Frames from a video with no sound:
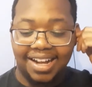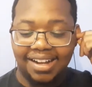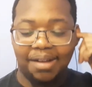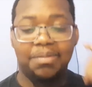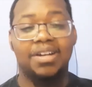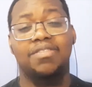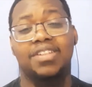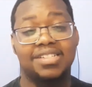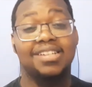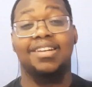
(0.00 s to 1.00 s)
I believe
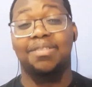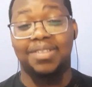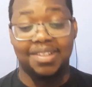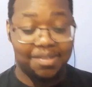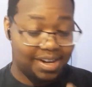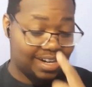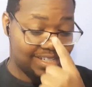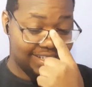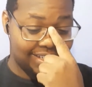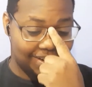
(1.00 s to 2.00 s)
it's dealing with the
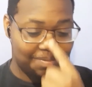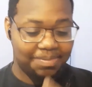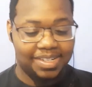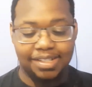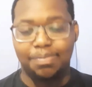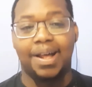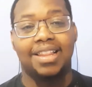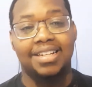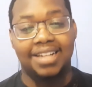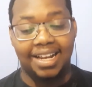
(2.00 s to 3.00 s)
relationship just by the
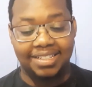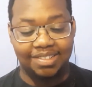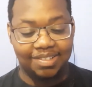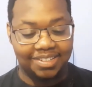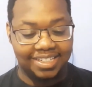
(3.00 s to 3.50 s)
title.